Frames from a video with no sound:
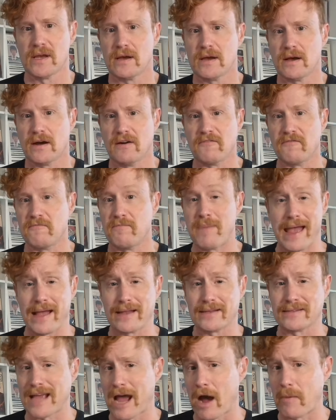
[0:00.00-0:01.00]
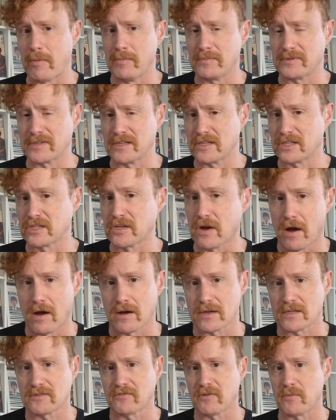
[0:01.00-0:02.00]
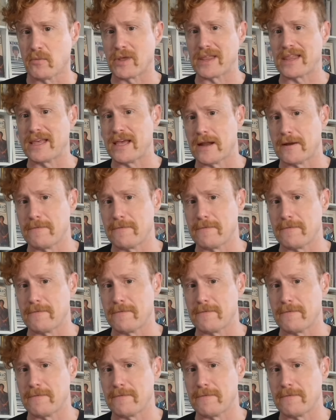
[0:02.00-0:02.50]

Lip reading: of bands, albums, and songs from within.